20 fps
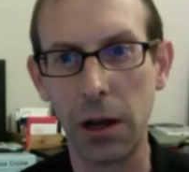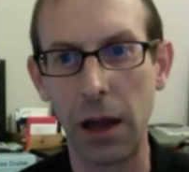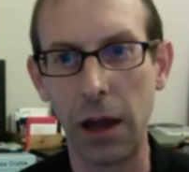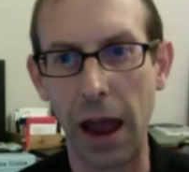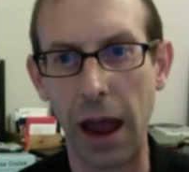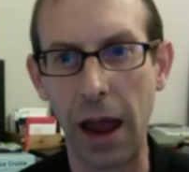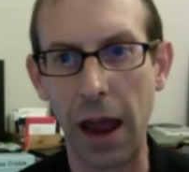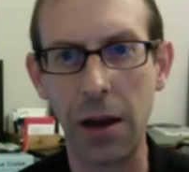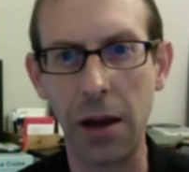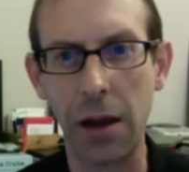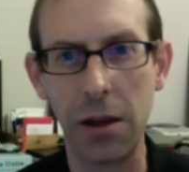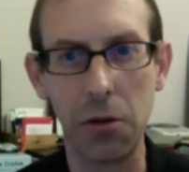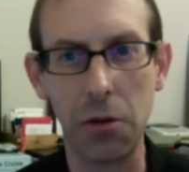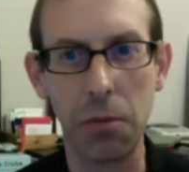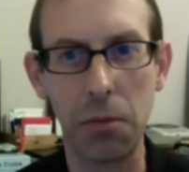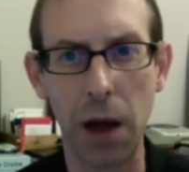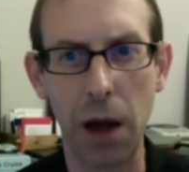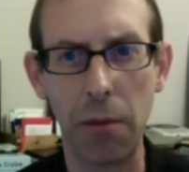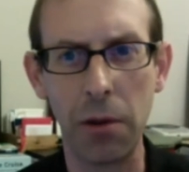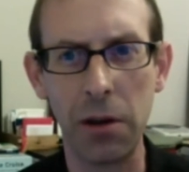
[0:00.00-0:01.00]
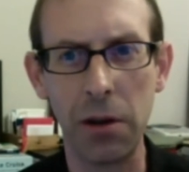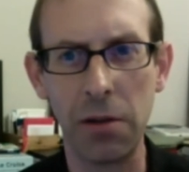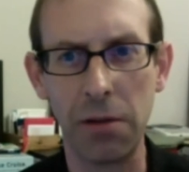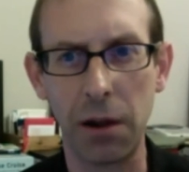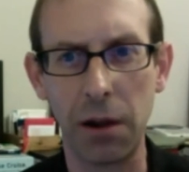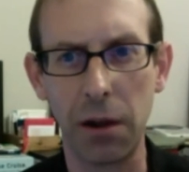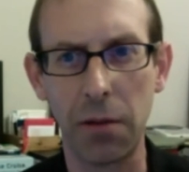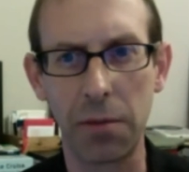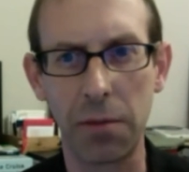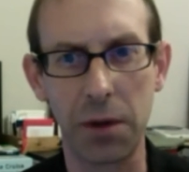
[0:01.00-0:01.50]
and they'll probably
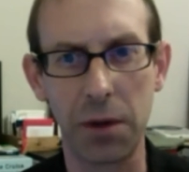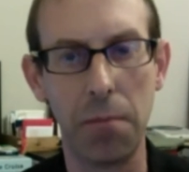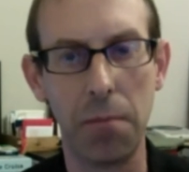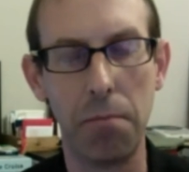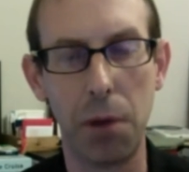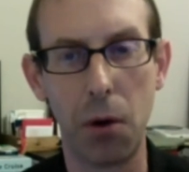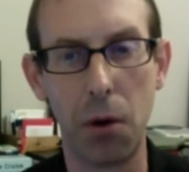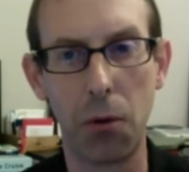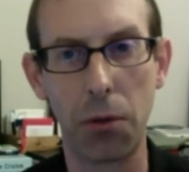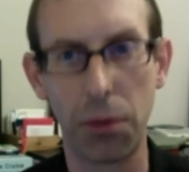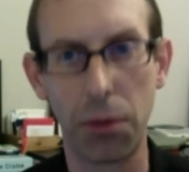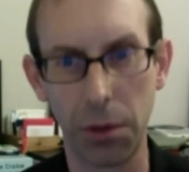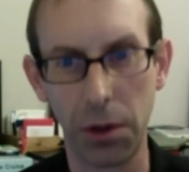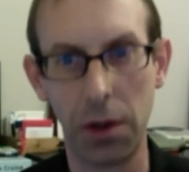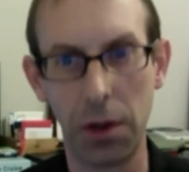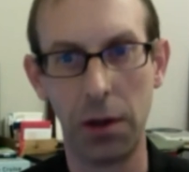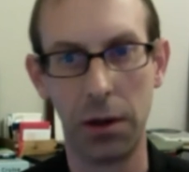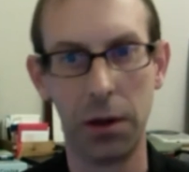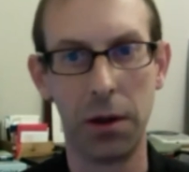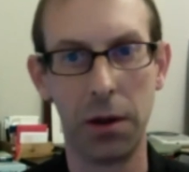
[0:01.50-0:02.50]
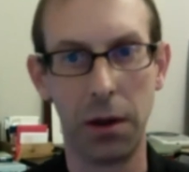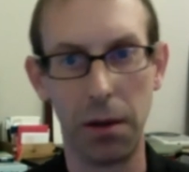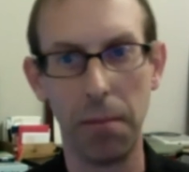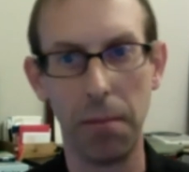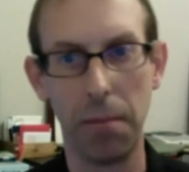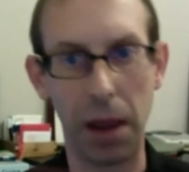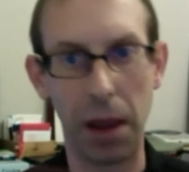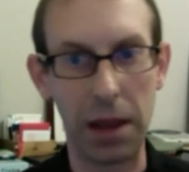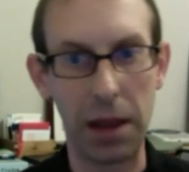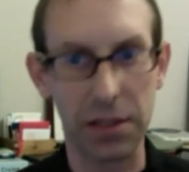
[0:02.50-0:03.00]
develop in both
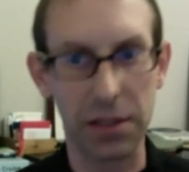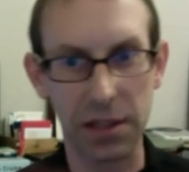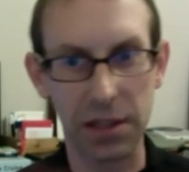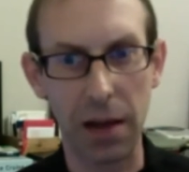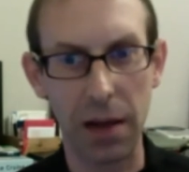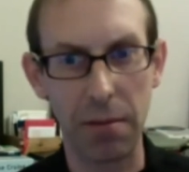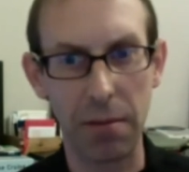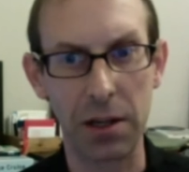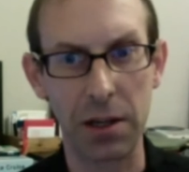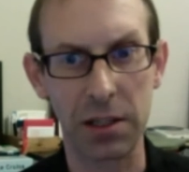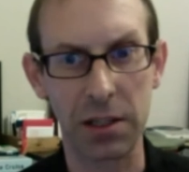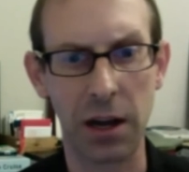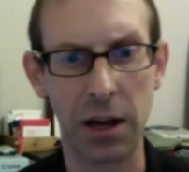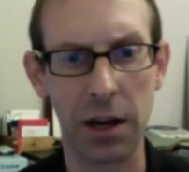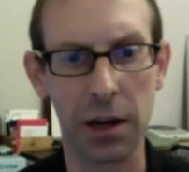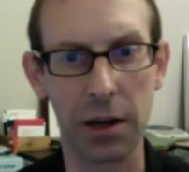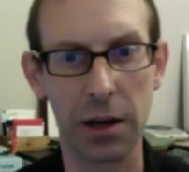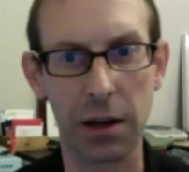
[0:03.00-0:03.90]
side by side.